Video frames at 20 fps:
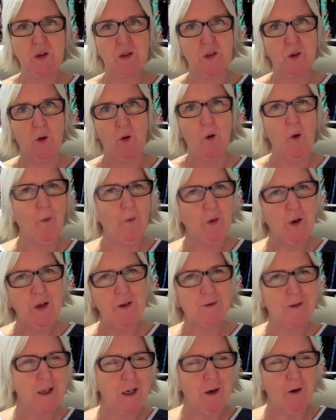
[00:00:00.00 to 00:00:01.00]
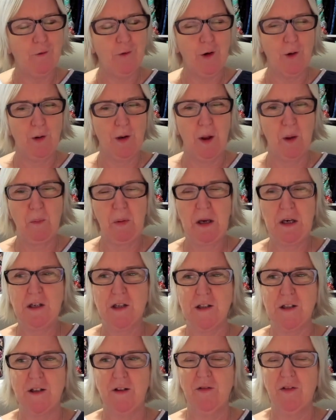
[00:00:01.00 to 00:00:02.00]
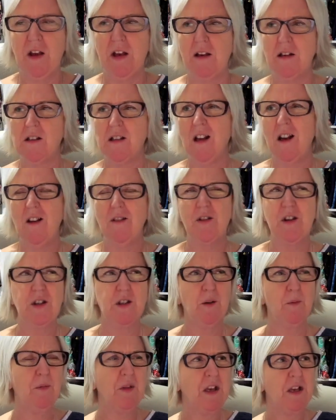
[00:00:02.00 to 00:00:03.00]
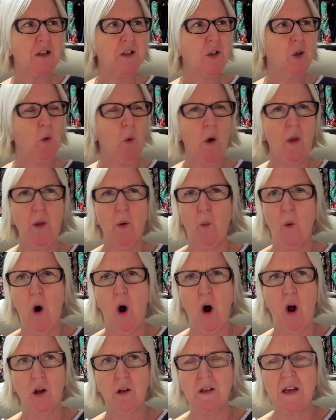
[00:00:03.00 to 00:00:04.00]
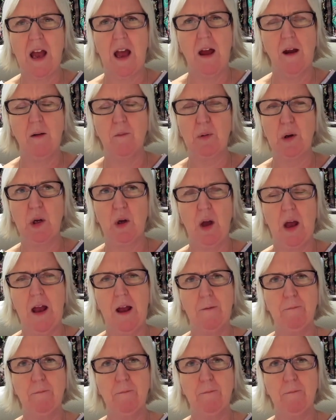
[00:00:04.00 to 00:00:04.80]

So hopefully you've seen a few little pictures and things. There's some things to go on the wall yet, but